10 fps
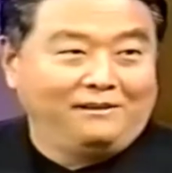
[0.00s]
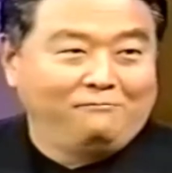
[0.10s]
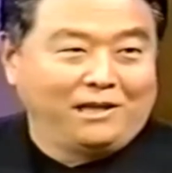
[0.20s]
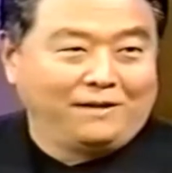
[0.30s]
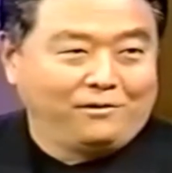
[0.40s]

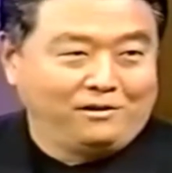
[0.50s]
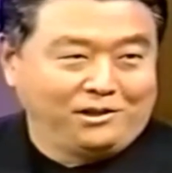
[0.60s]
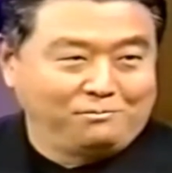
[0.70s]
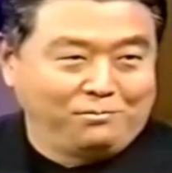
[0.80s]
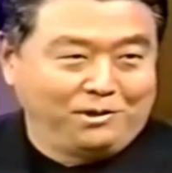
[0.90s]
And when I have all
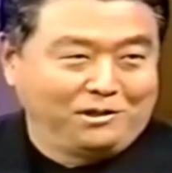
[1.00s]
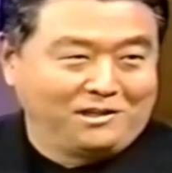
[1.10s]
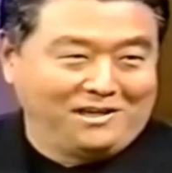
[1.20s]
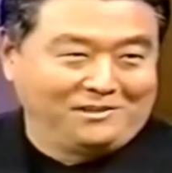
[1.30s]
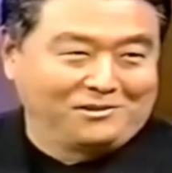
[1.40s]
these
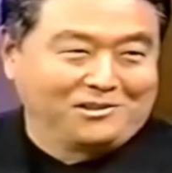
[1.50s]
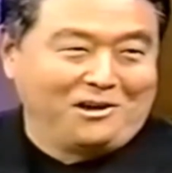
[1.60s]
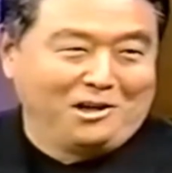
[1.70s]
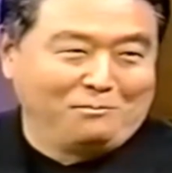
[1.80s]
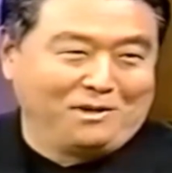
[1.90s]
bill collectors
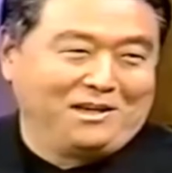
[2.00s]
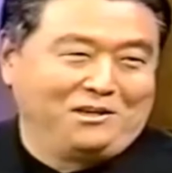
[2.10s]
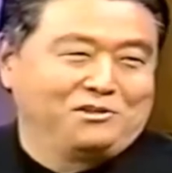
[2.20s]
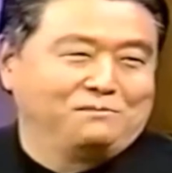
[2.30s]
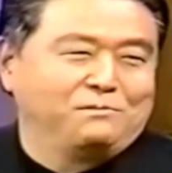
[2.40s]
calling me,
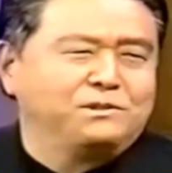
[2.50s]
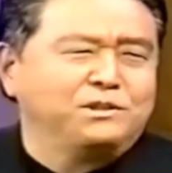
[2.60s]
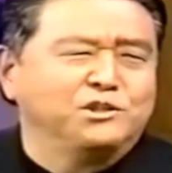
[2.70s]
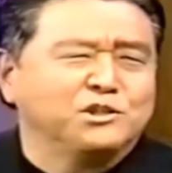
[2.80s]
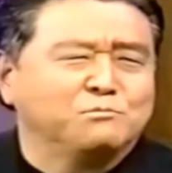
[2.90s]
I use them
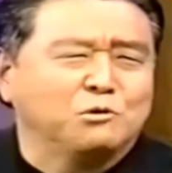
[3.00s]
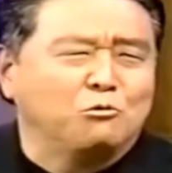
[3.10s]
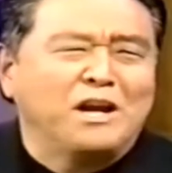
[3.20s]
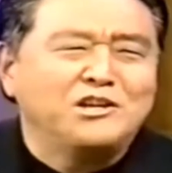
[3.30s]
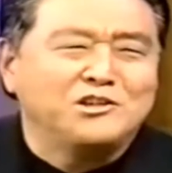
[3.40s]
as
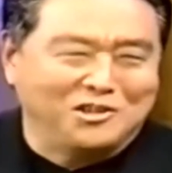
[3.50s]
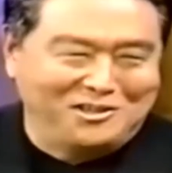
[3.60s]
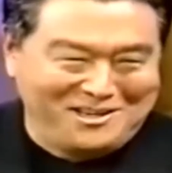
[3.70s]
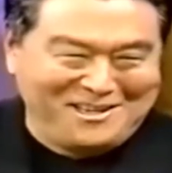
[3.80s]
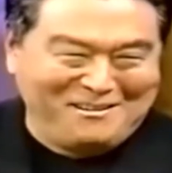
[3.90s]

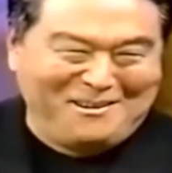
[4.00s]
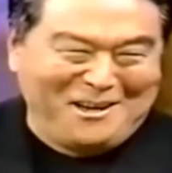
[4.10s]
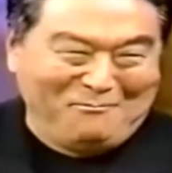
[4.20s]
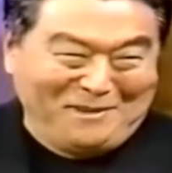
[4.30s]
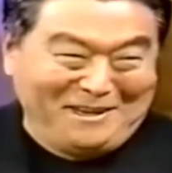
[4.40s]
inspiration. You know
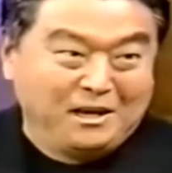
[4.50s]
what I mean?